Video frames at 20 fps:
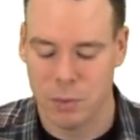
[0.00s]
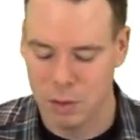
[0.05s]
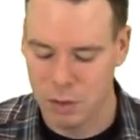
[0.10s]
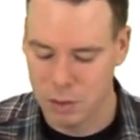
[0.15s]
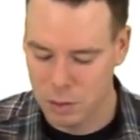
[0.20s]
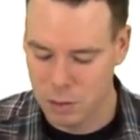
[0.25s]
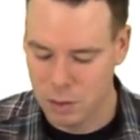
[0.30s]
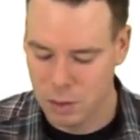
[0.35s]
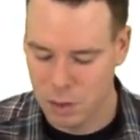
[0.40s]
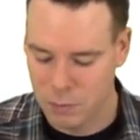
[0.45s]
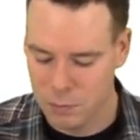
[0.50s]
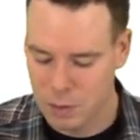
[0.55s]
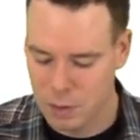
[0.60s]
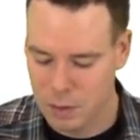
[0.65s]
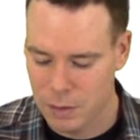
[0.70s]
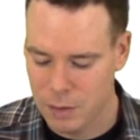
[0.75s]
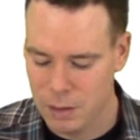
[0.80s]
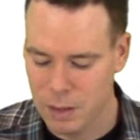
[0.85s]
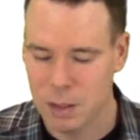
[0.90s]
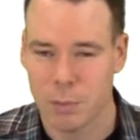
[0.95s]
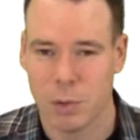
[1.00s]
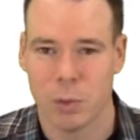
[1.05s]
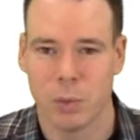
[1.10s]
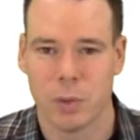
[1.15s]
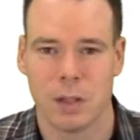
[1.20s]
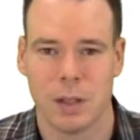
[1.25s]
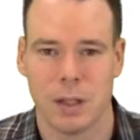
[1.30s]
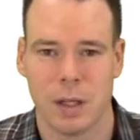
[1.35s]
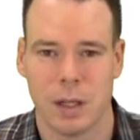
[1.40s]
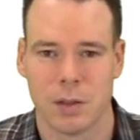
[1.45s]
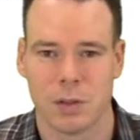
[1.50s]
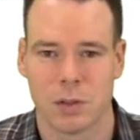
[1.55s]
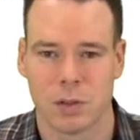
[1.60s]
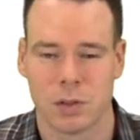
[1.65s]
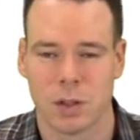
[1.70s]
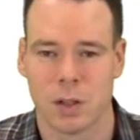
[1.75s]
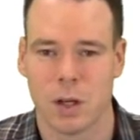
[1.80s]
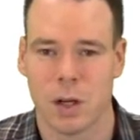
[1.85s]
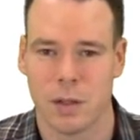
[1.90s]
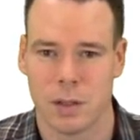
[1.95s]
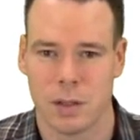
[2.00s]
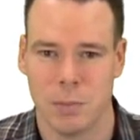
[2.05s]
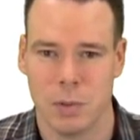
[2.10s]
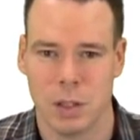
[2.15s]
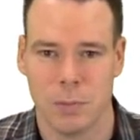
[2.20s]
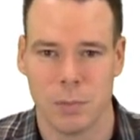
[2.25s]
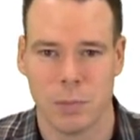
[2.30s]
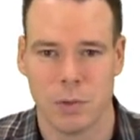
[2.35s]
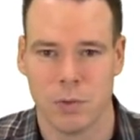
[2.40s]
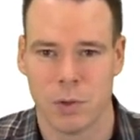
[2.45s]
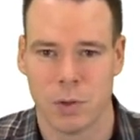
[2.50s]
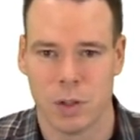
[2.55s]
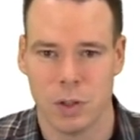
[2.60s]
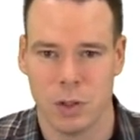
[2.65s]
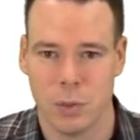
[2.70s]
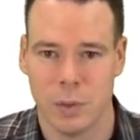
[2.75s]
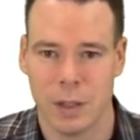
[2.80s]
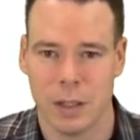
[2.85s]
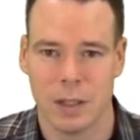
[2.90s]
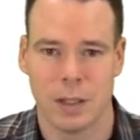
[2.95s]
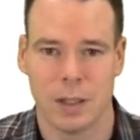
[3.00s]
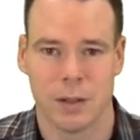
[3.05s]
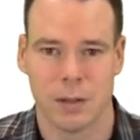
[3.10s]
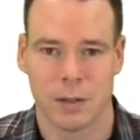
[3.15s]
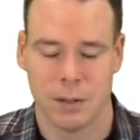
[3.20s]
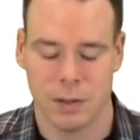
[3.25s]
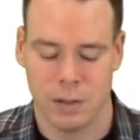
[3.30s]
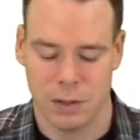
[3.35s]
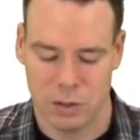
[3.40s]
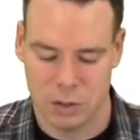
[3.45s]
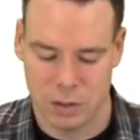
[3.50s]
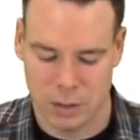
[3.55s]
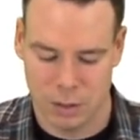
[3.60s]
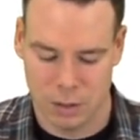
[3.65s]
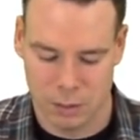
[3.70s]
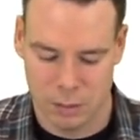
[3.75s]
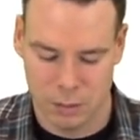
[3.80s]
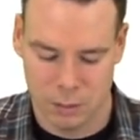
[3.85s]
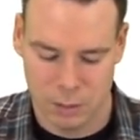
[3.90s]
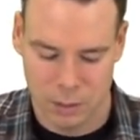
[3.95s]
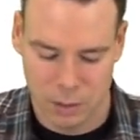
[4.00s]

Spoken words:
You can often think about what the answer's got to be before you do any calculations at all.